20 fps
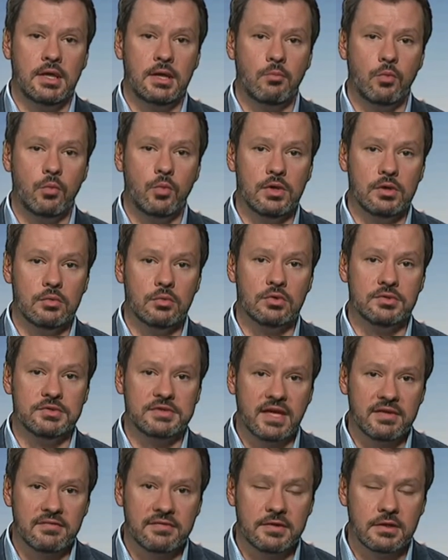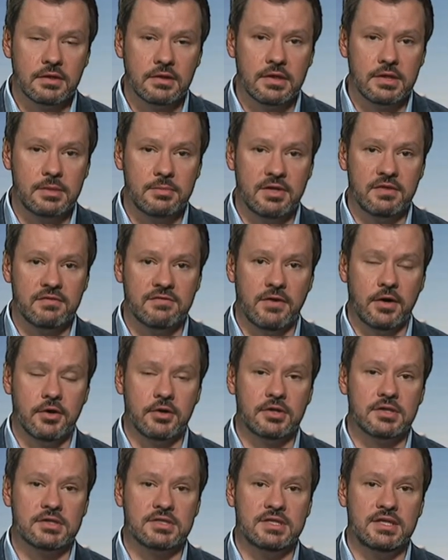We will definitely be
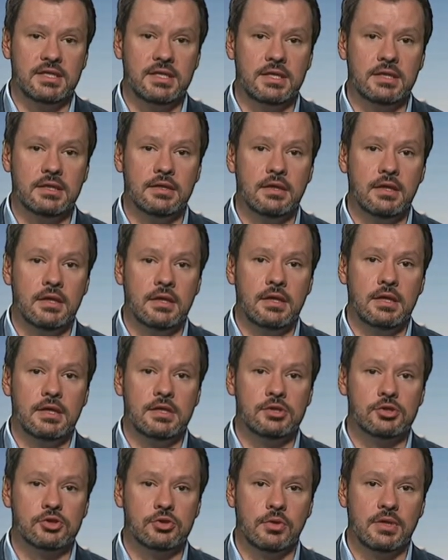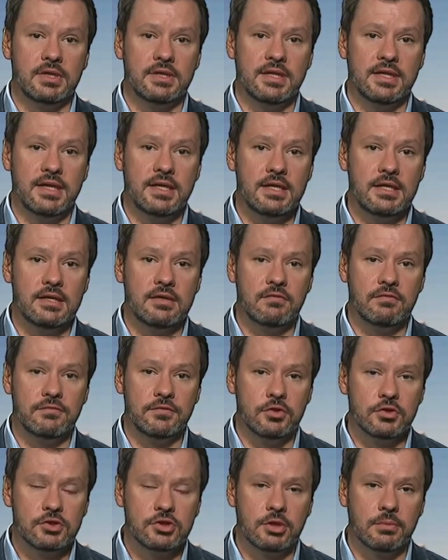focused in ensuring that any
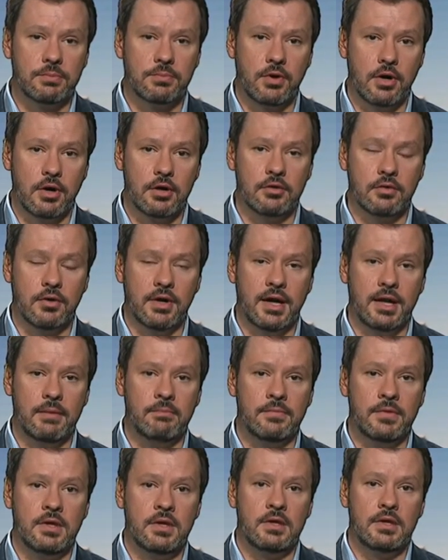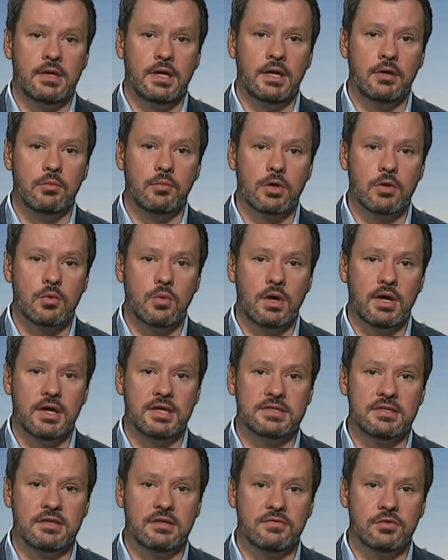future program
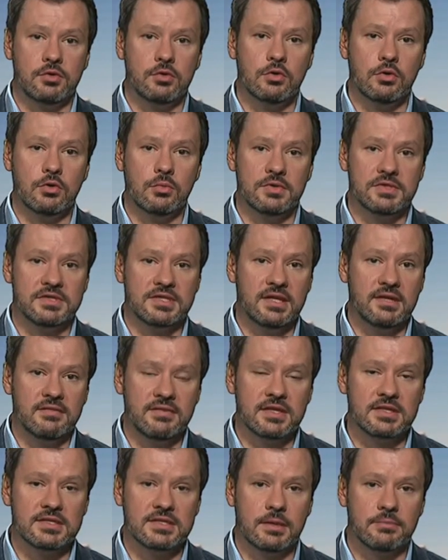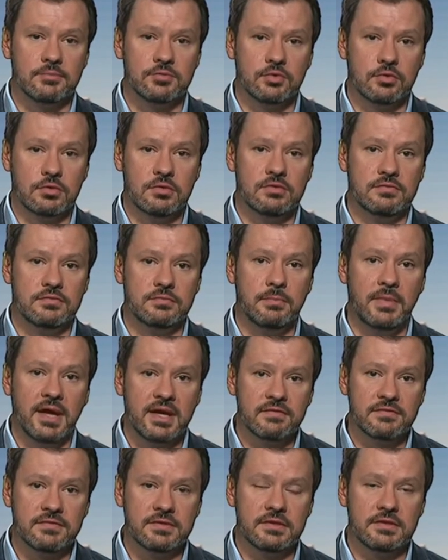requires that if you're receiving some sort of
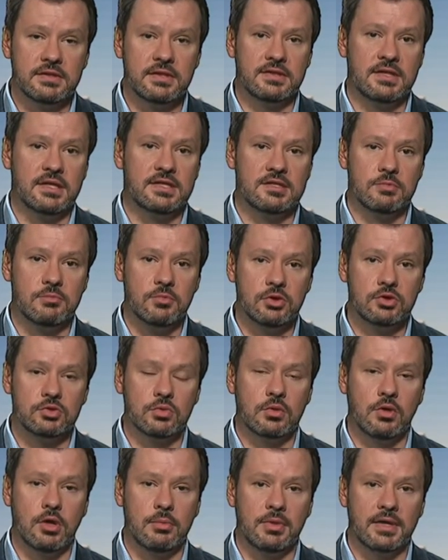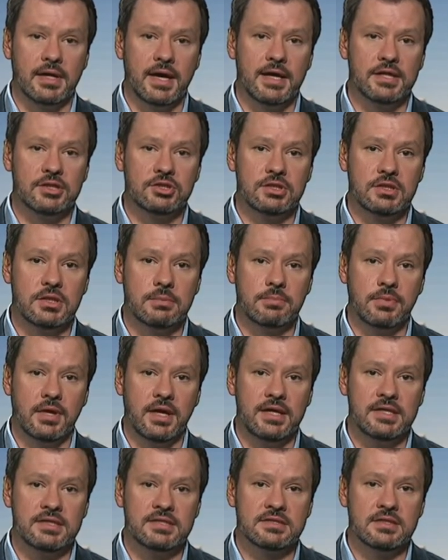benefit, that there's a mutual obligation in
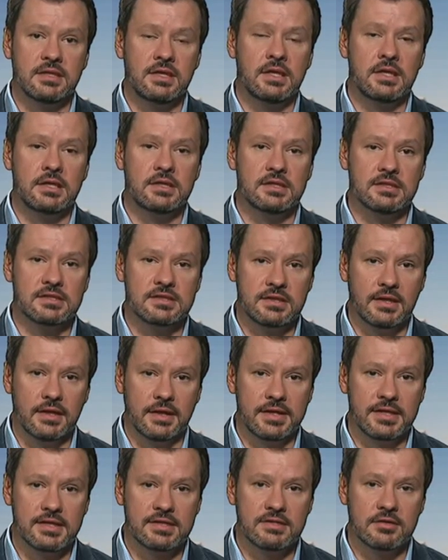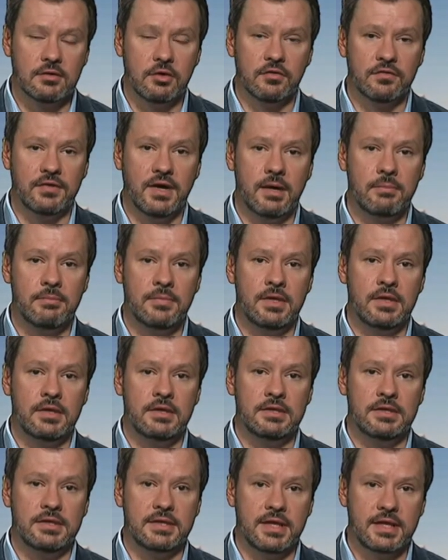place. You're skilling yourself up.
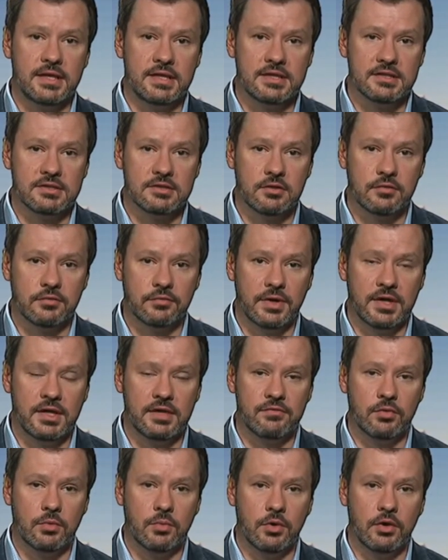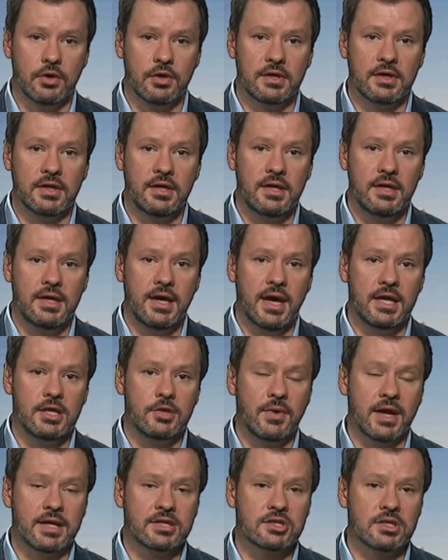You're getting yourself ready for work, and
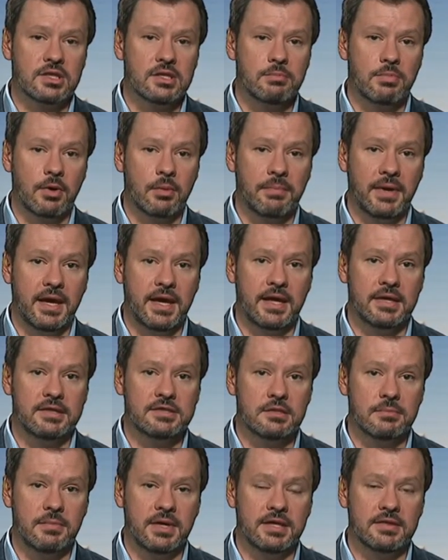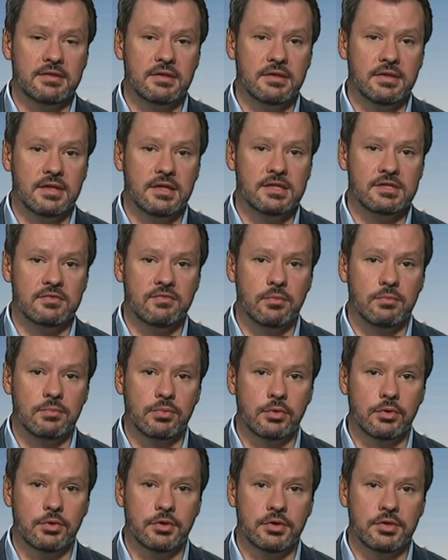you're actually prepared to meet the needs of
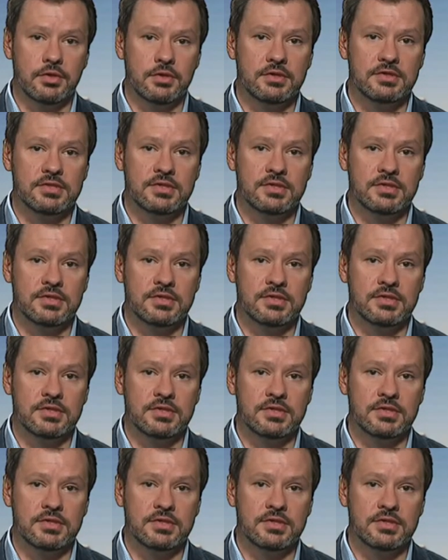employers